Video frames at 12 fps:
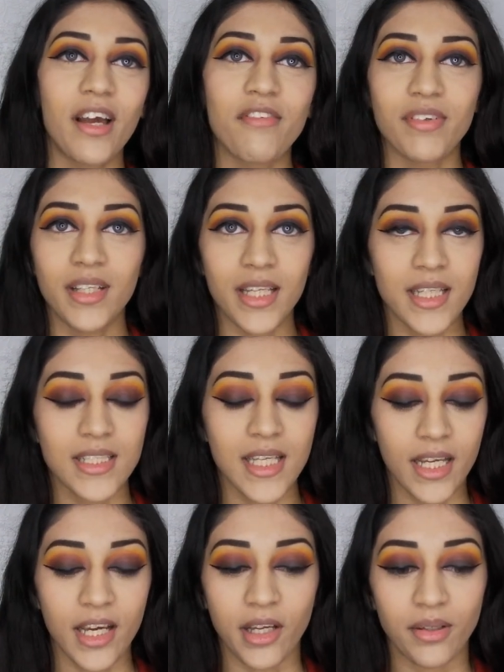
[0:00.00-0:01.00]
I feel like it's
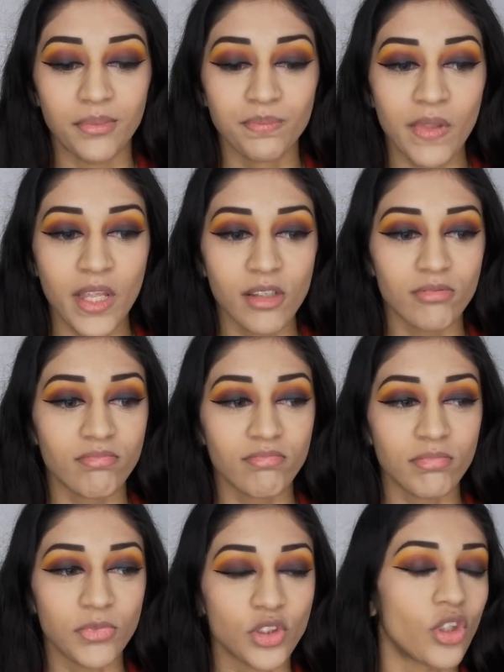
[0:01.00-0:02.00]
like a
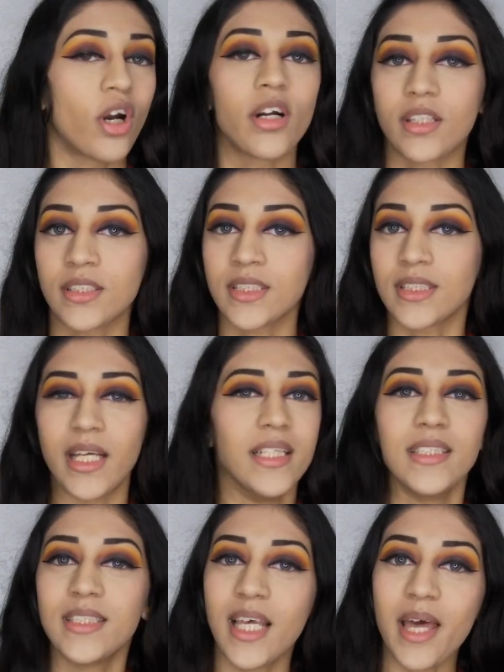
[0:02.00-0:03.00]
dark
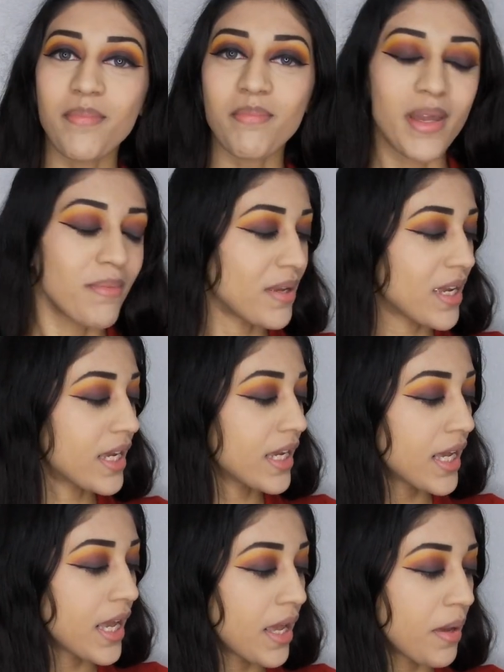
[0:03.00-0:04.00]
sunset, maybe?
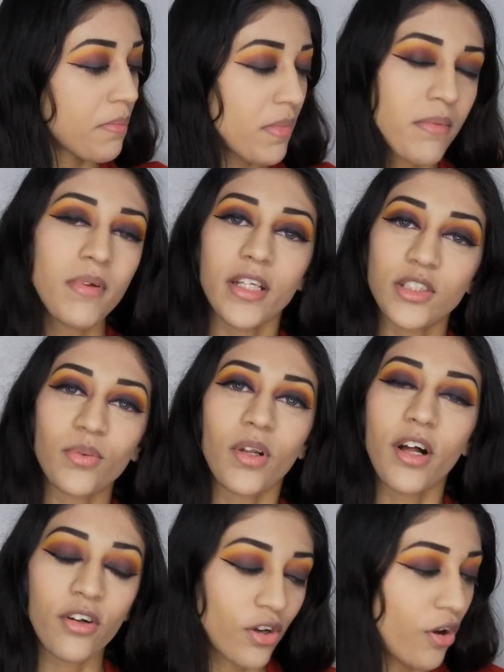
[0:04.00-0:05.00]
Maybe that's what
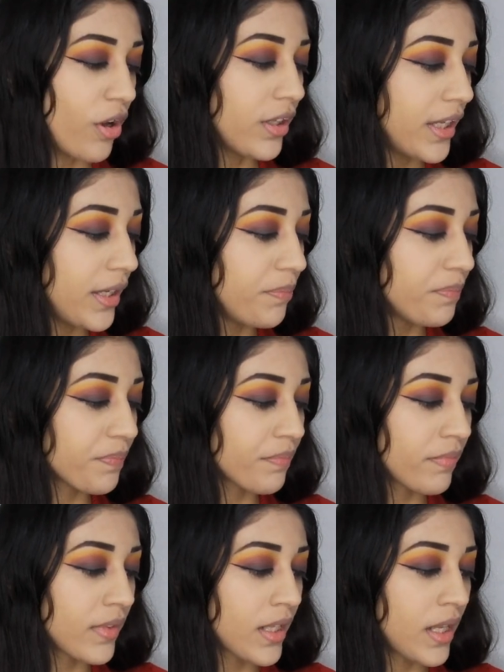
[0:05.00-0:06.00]
I'll call it.
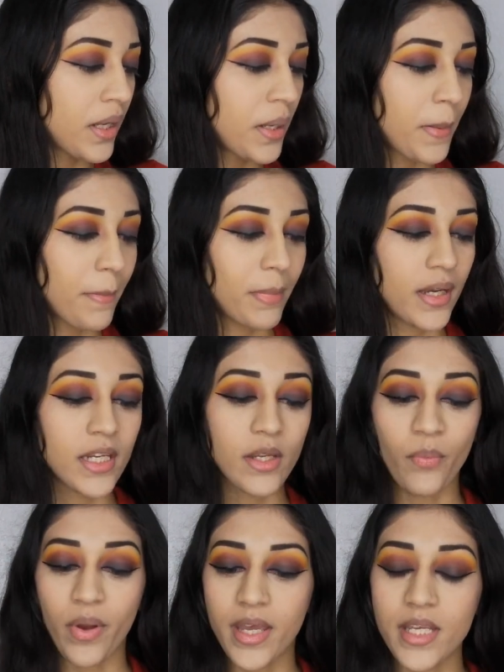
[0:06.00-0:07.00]
But
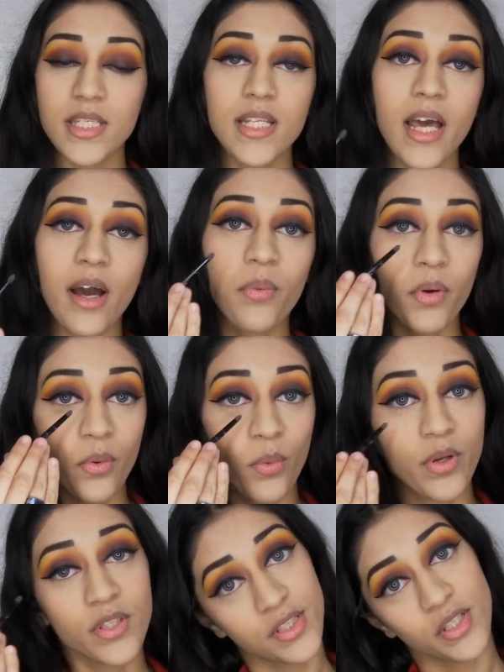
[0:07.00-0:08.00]
anyways, now we're
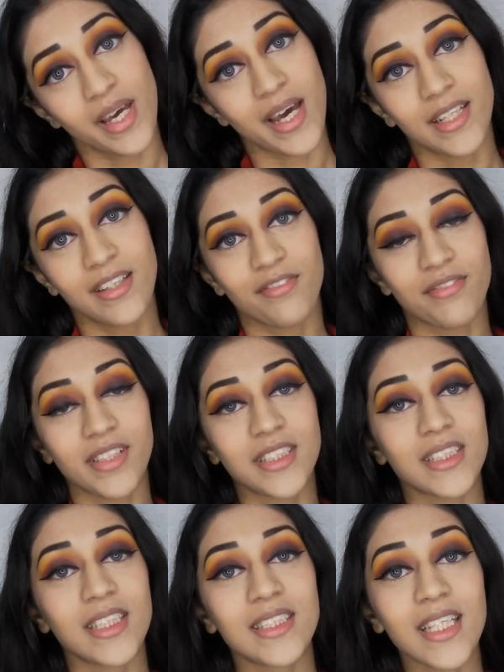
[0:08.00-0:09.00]
going to add the
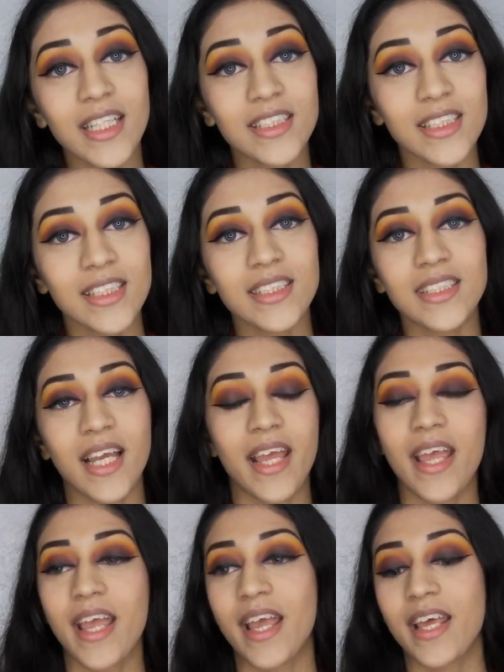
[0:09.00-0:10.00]
finishing touches
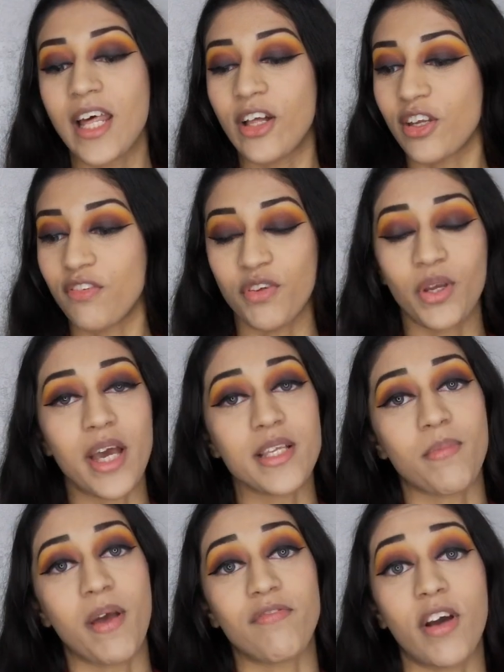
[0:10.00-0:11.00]
and I'll give you
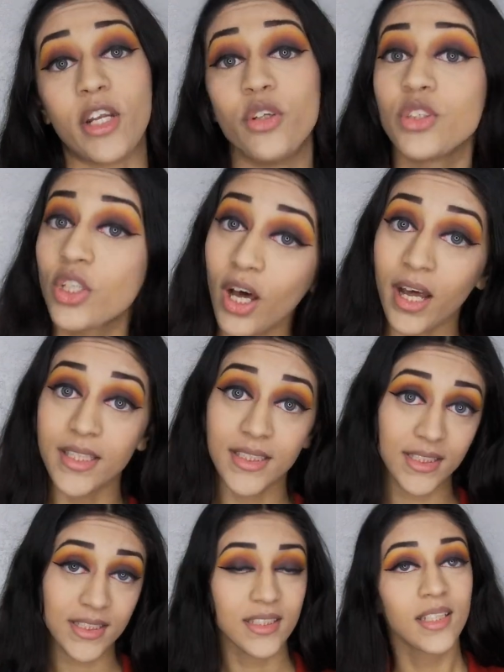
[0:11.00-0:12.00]
guys my final thoughts.